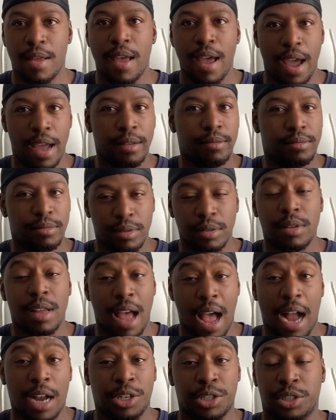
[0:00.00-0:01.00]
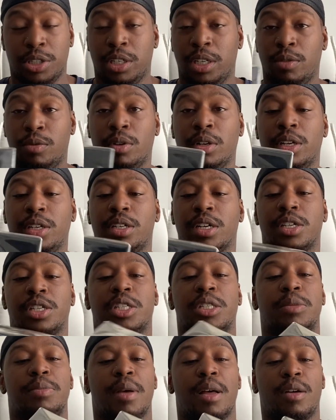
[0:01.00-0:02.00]
it actually really does
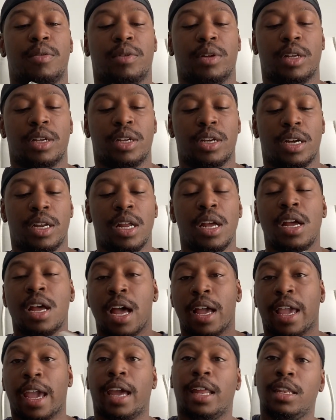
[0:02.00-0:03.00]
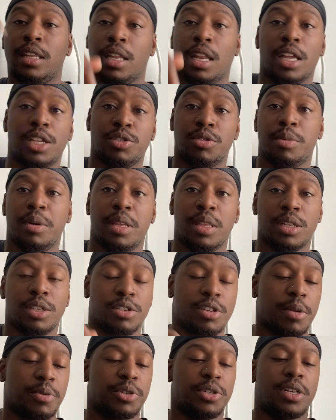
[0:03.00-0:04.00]
smell really good. Again, links will be in the
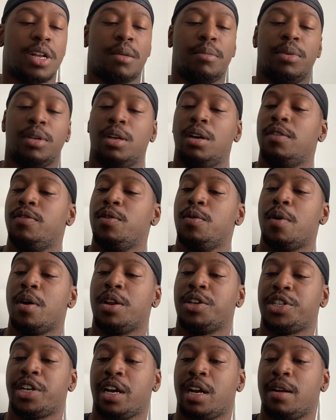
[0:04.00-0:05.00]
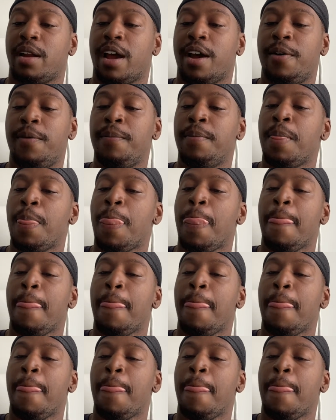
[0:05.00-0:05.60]
description down below if you want to check it out.